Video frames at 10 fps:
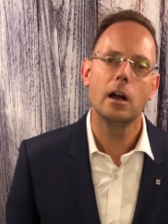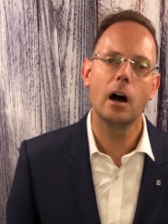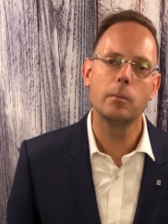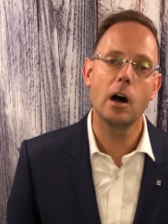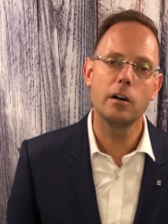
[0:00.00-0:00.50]

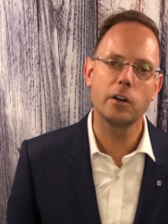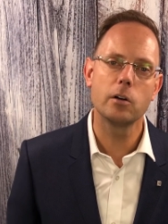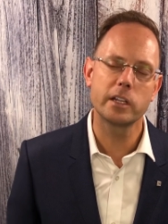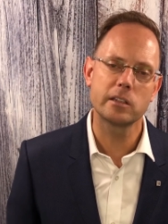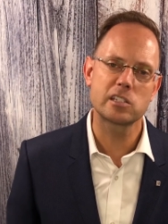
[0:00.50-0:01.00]
of
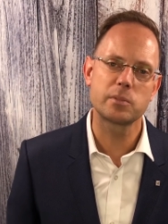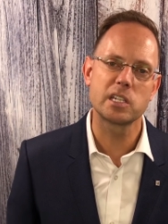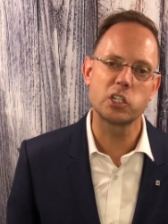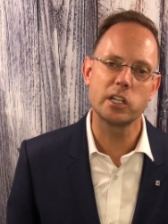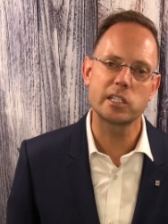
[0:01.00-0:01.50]
owning this
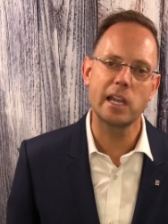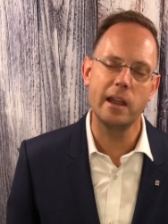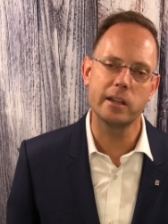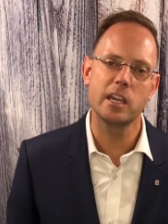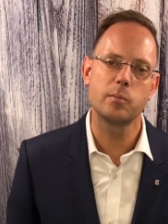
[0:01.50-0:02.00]
position is,
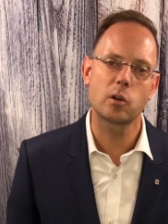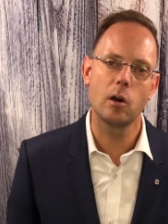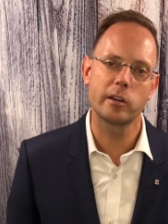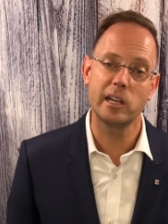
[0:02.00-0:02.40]
can it keep growing?